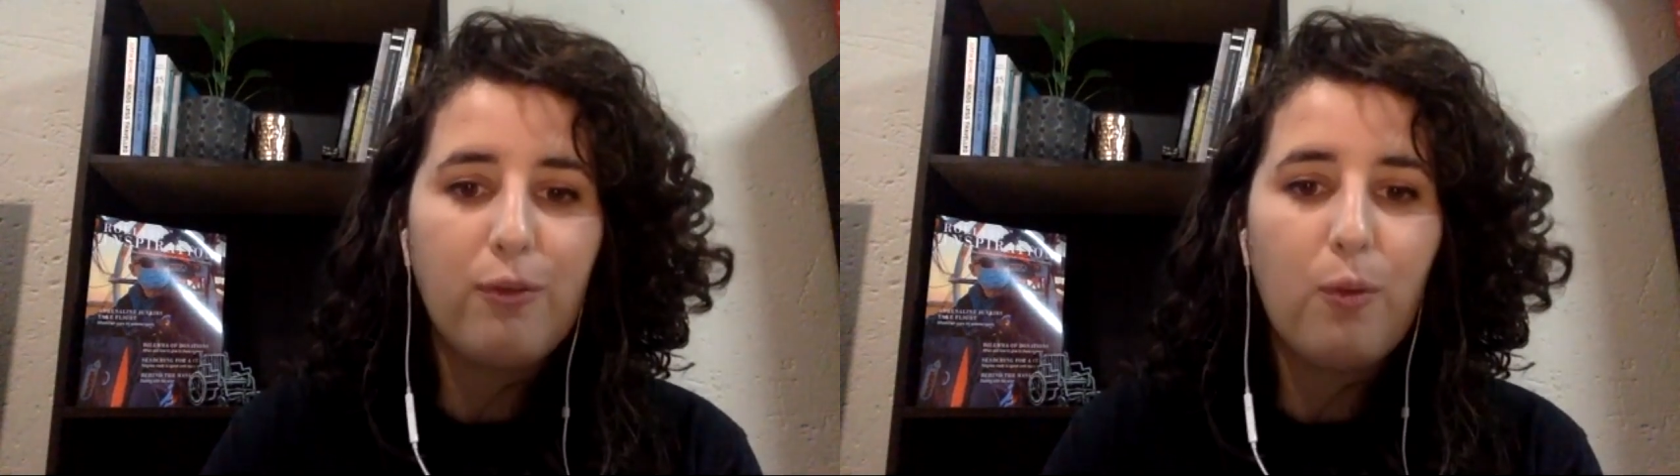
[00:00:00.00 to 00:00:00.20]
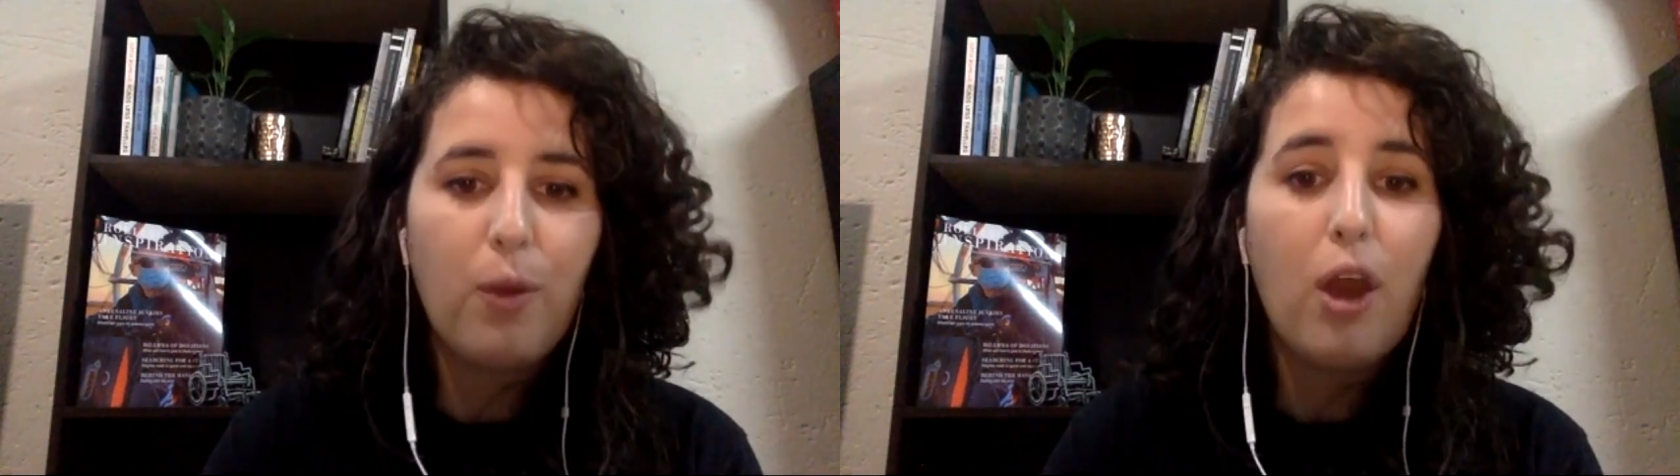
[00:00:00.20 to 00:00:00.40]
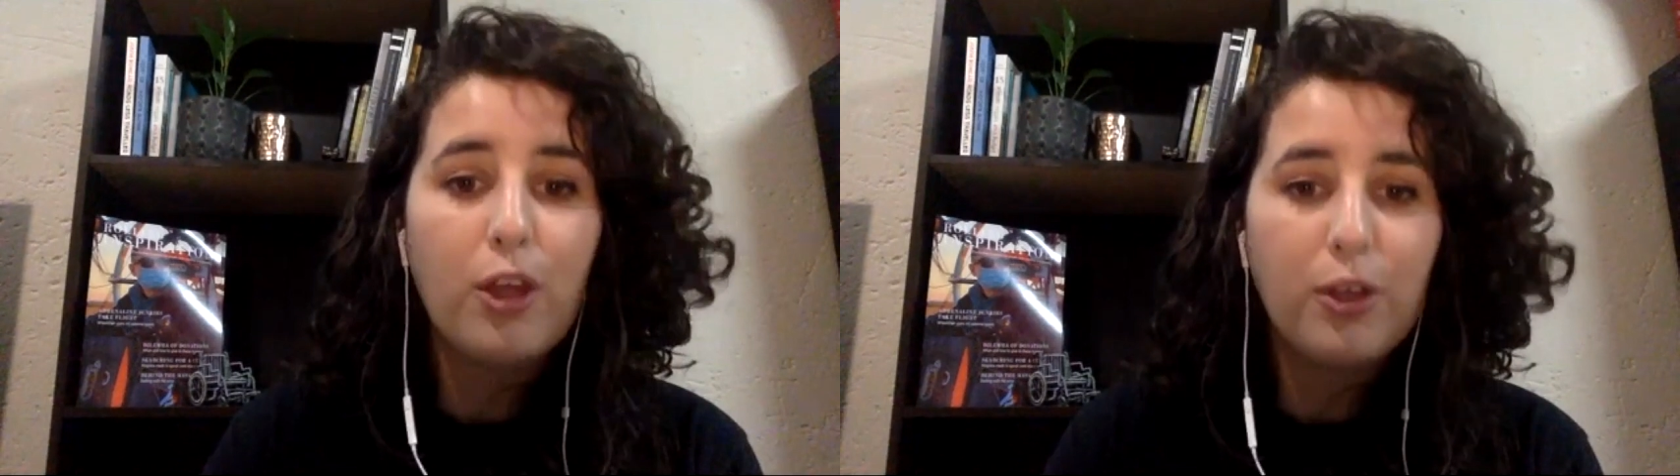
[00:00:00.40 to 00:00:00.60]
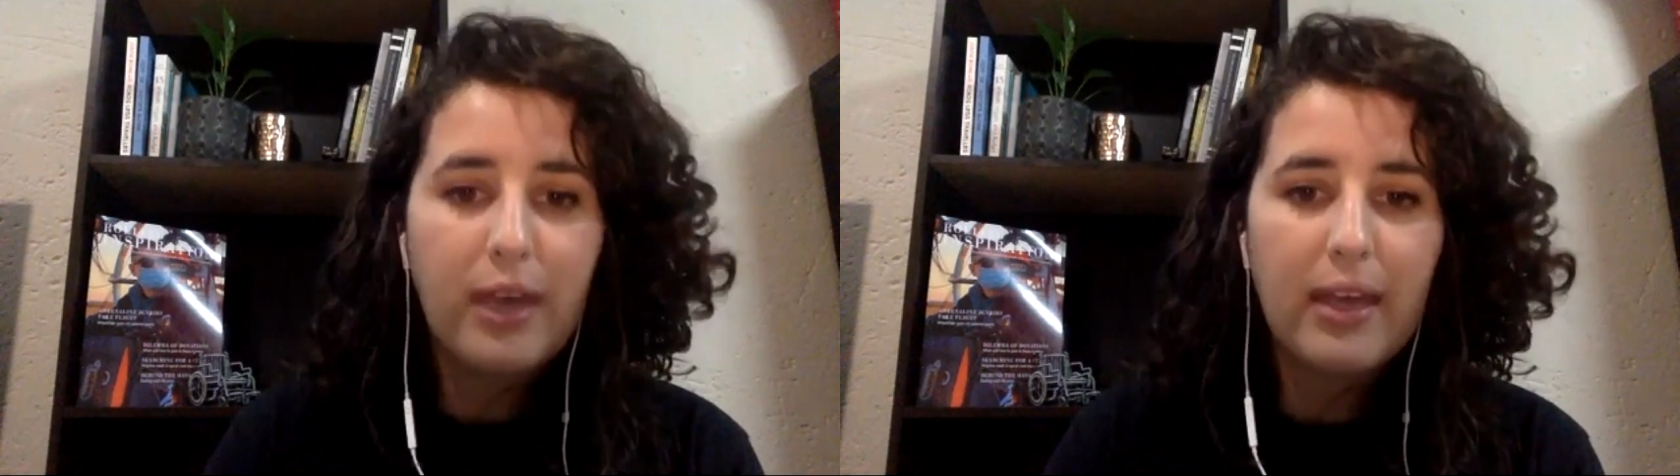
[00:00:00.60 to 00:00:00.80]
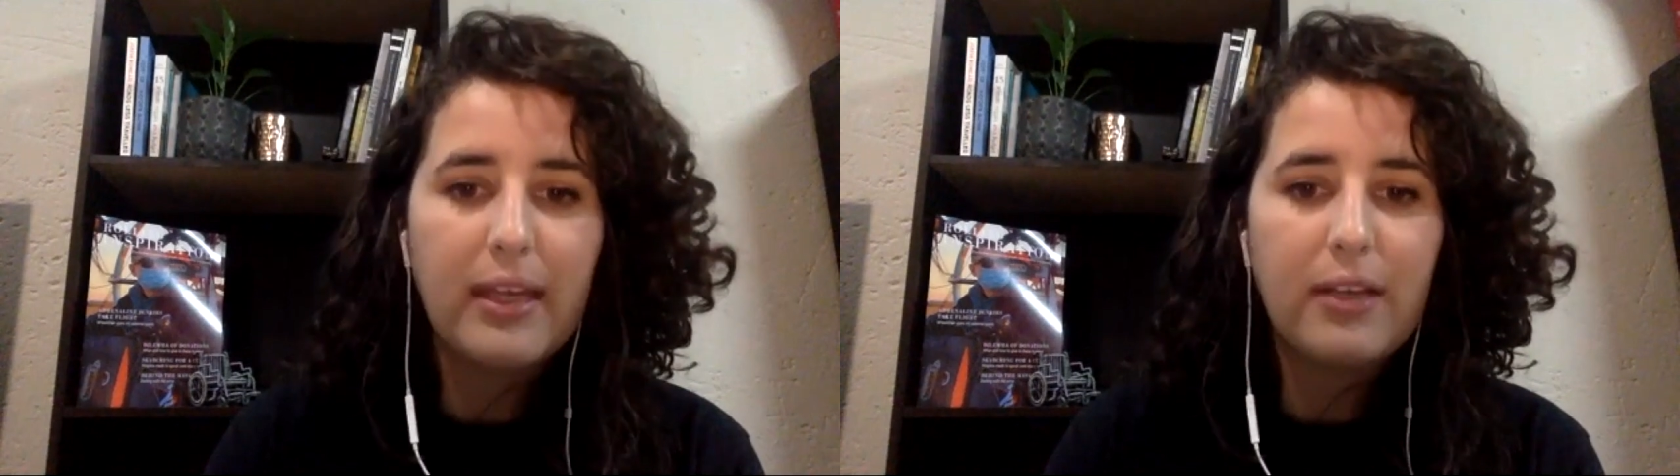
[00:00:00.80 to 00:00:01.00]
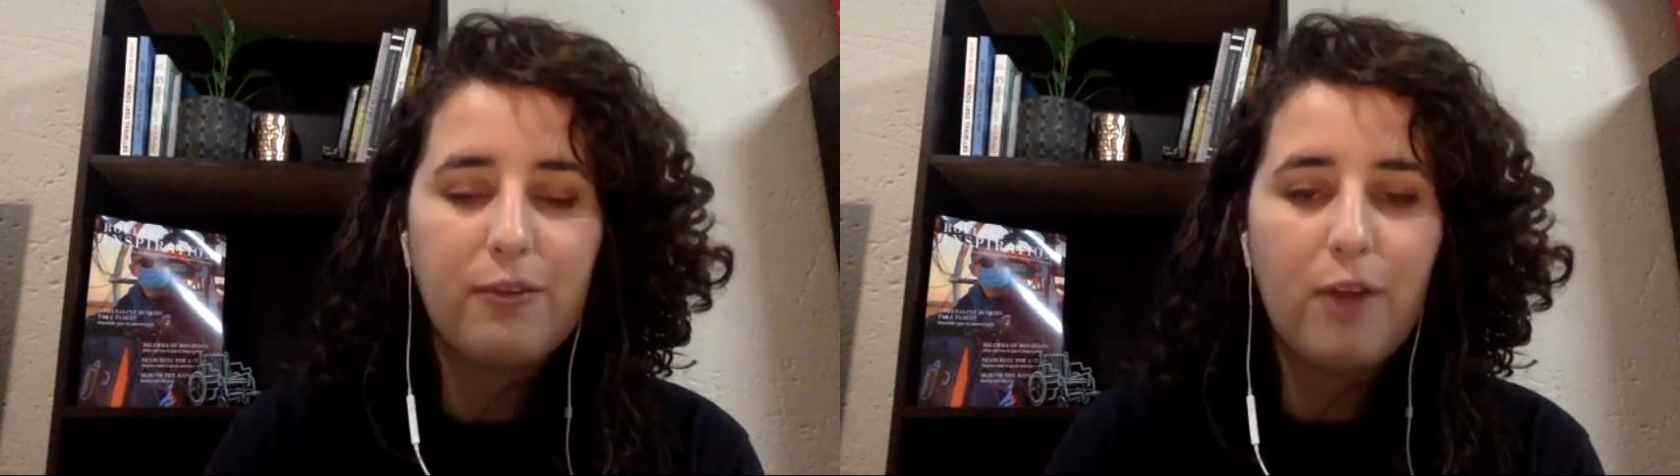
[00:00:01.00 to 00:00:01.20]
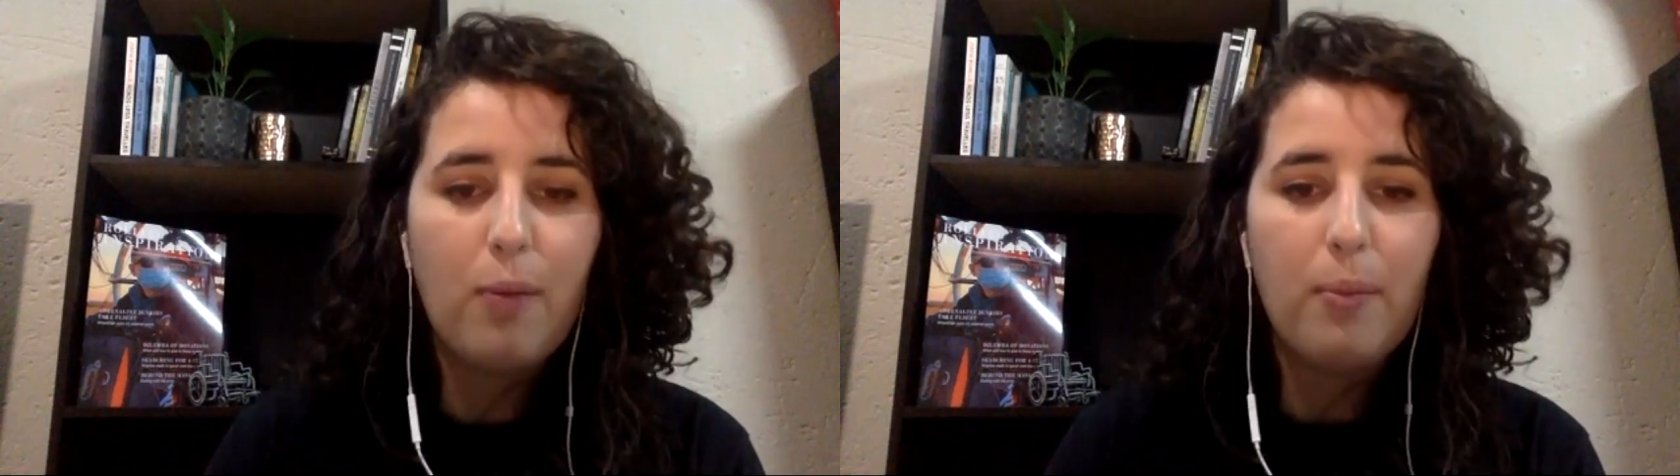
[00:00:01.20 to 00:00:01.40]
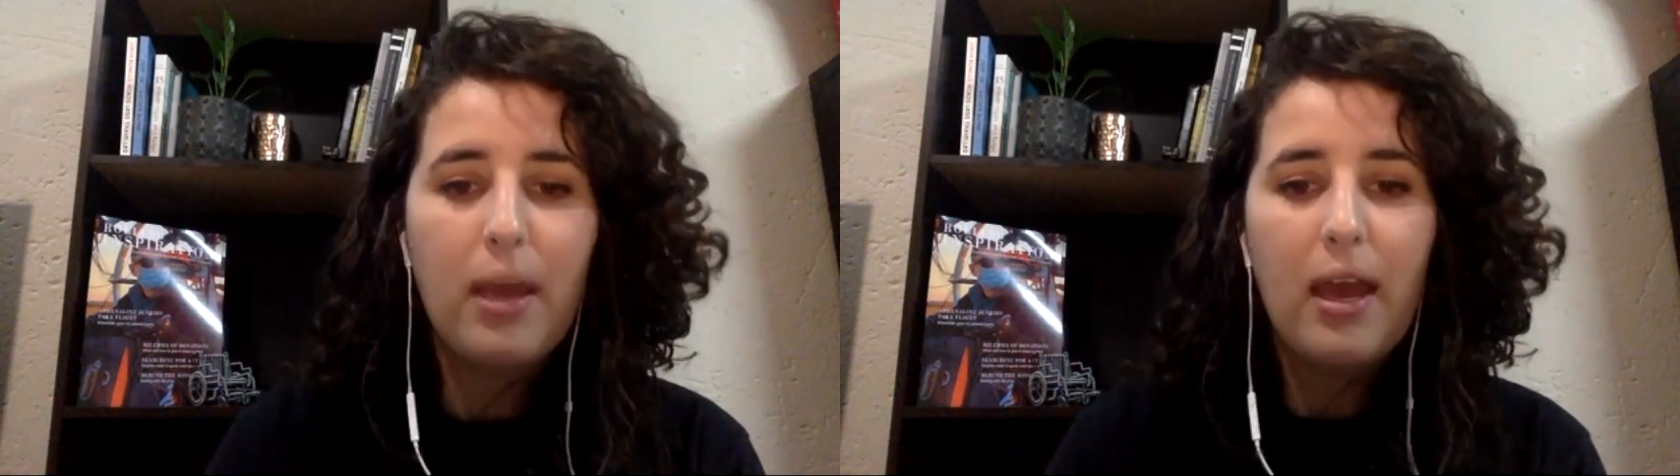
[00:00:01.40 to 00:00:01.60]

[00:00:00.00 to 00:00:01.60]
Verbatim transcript: where are you getting it from,